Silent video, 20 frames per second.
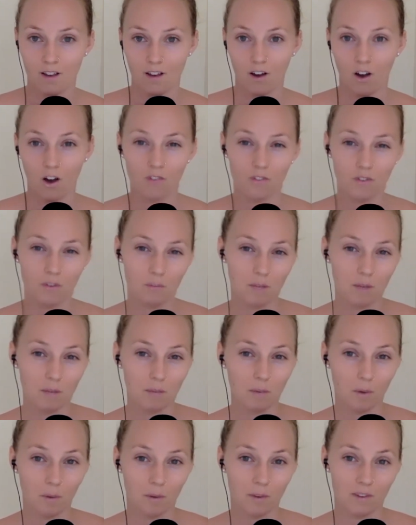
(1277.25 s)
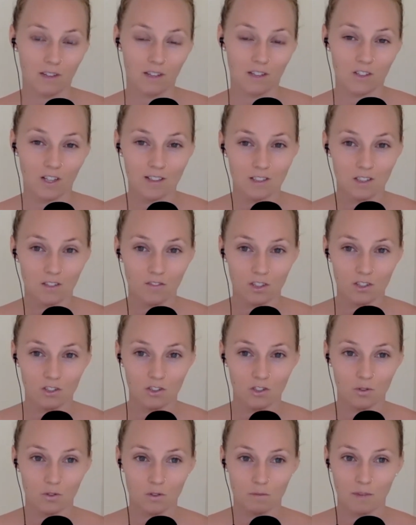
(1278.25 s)
Often people with digestive
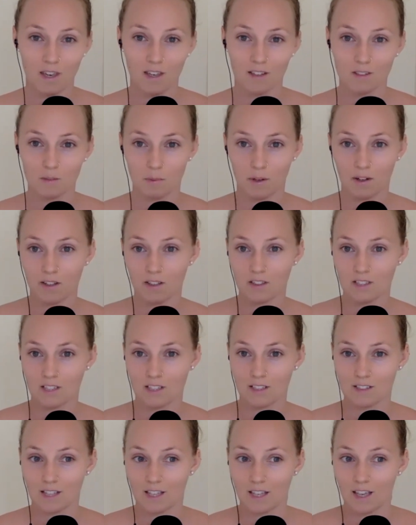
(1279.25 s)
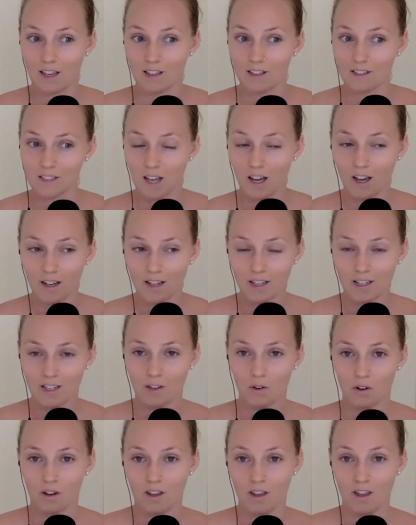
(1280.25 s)
issues may experience things like anxiety,
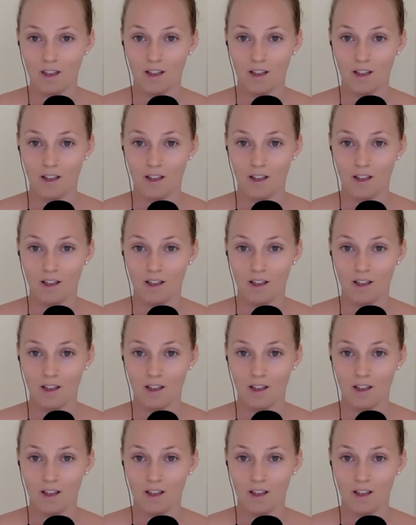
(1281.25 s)
or